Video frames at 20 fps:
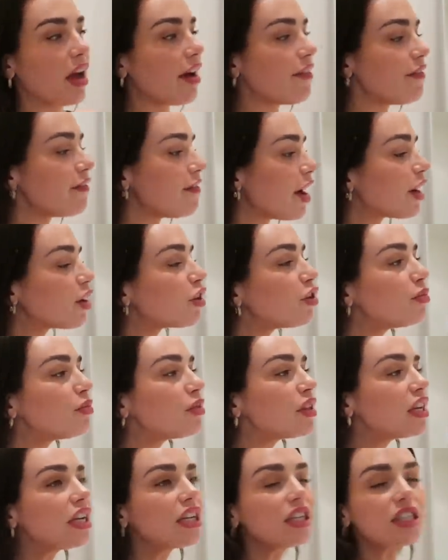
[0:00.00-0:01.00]
I
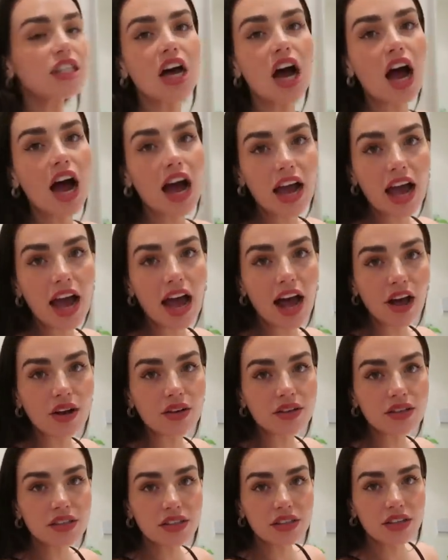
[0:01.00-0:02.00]
vacuumed the entire
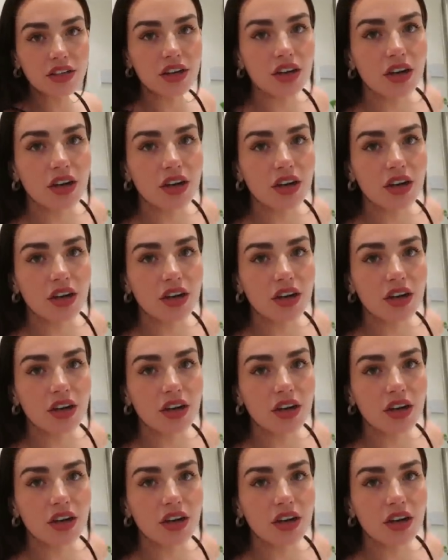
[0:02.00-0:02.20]
house